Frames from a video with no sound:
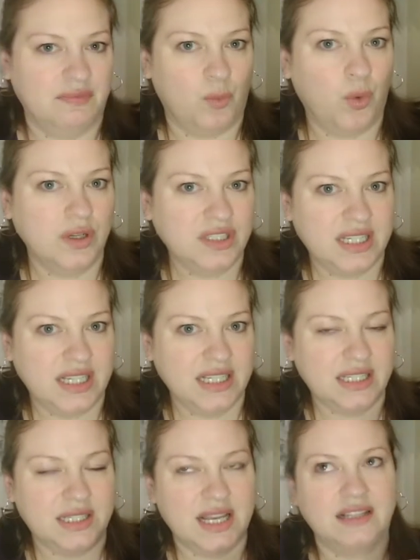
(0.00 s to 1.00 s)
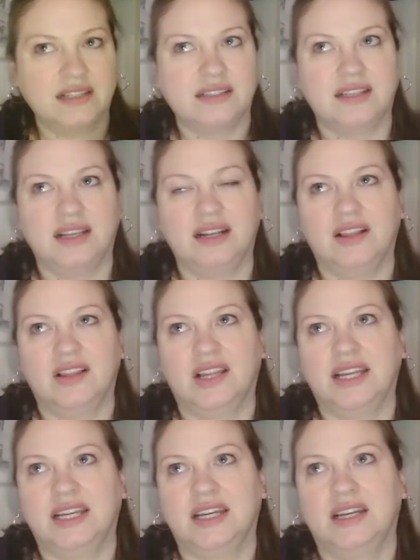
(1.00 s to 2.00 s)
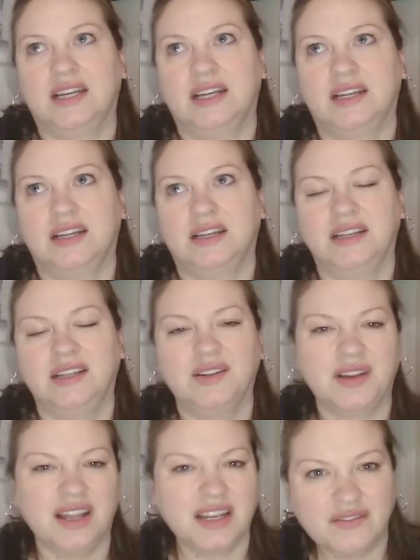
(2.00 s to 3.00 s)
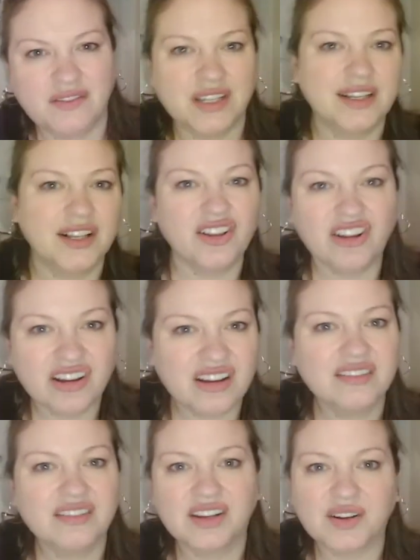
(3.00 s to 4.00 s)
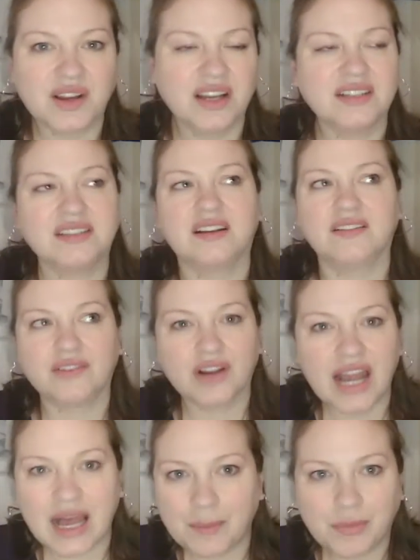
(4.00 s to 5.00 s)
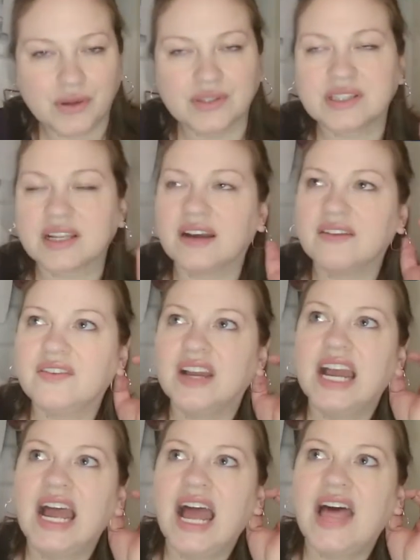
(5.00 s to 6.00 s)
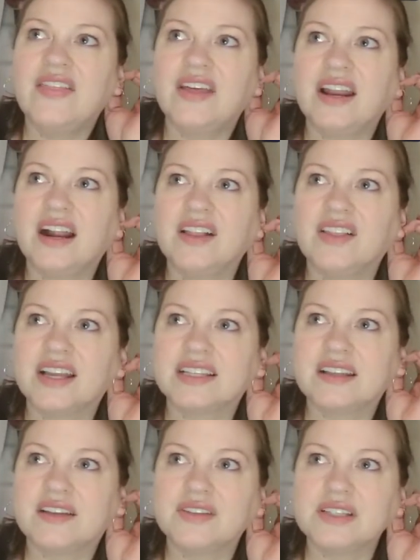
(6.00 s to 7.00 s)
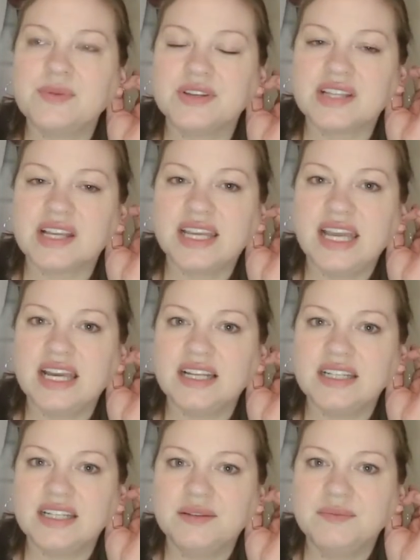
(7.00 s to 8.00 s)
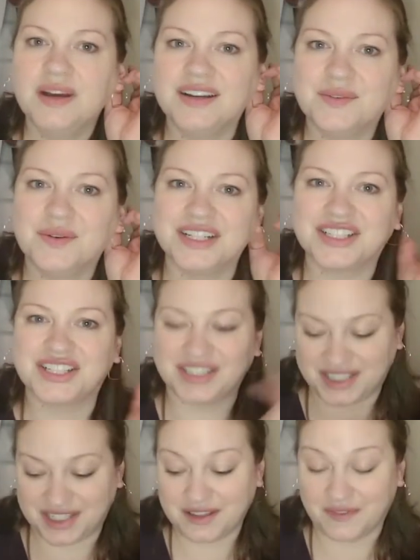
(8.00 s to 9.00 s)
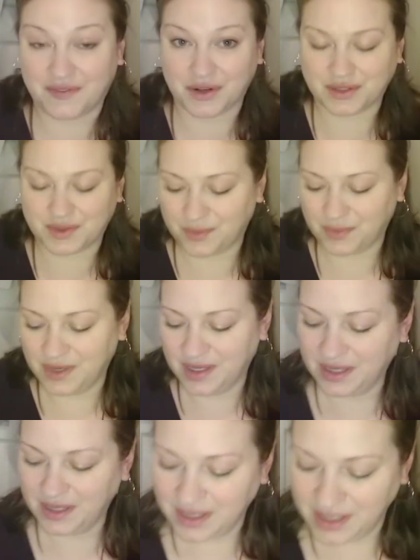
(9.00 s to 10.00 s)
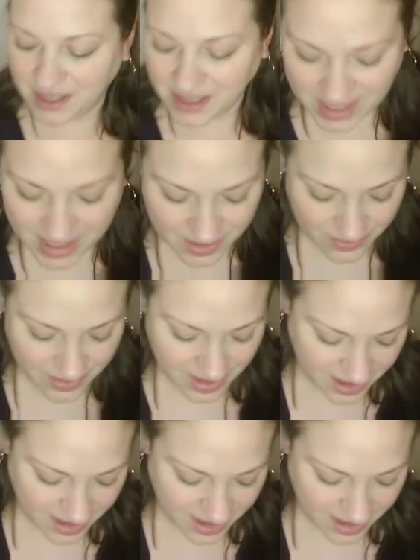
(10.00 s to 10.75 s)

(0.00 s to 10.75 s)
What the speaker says: woodsy scents, and I like, you know, kind of vanilla, you know, kind of stuff, or apple stuff. And then I like stuff that smells like candy, which is the first candle that